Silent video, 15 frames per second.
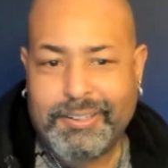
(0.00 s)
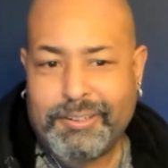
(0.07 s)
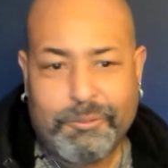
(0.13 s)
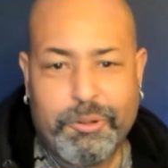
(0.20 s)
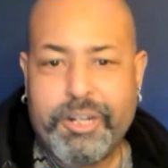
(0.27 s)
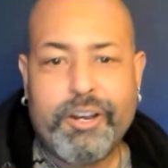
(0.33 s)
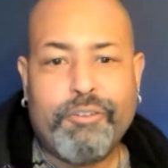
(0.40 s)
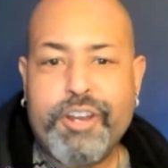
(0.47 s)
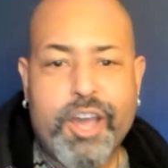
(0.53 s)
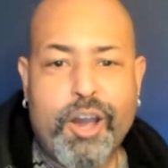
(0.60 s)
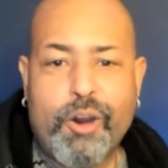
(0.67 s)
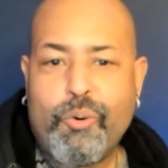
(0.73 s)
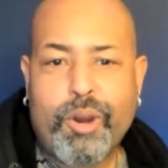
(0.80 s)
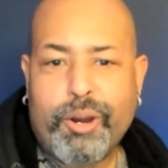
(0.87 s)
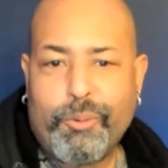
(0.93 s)
We don't know
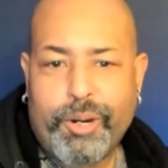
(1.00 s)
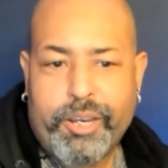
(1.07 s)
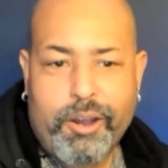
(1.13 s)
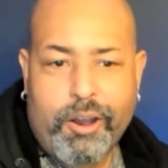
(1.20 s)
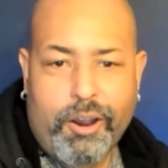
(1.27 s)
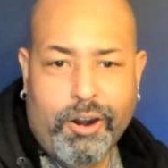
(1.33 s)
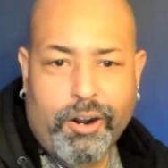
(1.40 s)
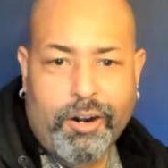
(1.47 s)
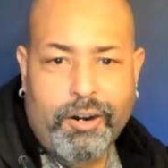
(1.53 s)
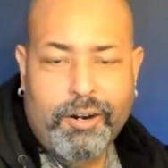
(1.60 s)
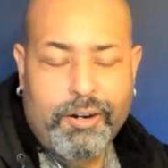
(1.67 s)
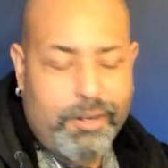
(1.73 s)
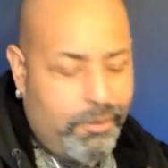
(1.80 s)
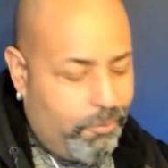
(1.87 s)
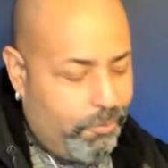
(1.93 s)
where we are
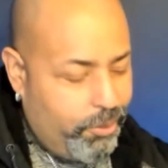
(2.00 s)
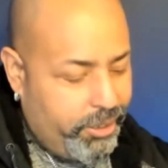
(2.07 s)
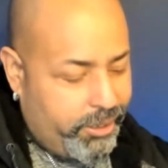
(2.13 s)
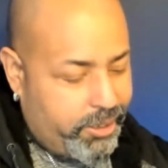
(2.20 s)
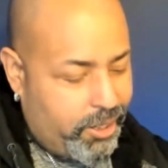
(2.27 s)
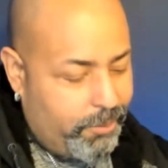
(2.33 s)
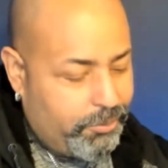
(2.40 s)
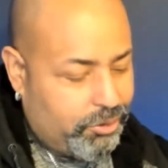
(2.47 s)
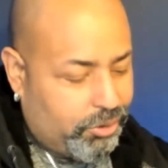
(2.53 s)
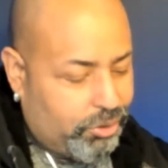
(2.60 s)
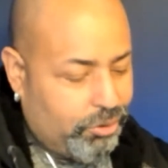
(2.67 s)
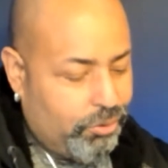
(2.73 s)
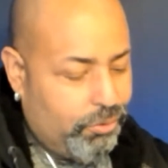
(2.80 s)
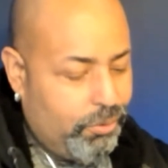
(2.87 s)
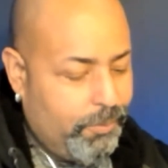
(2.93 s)
when it comes
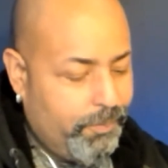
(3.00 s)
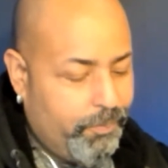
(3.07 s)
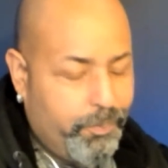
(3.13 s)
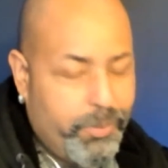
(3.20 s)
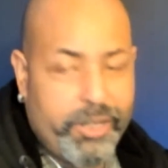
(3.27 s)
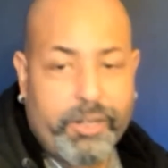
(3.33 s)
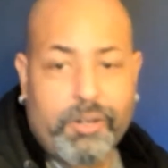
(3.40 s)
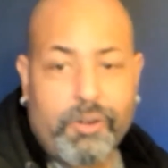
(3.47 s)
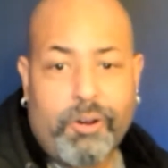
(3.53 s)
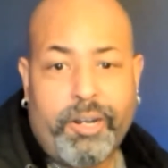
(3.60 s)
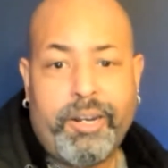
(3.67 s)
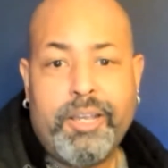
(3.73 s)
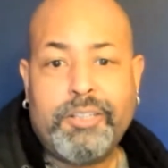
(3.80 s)
to Bitcoin.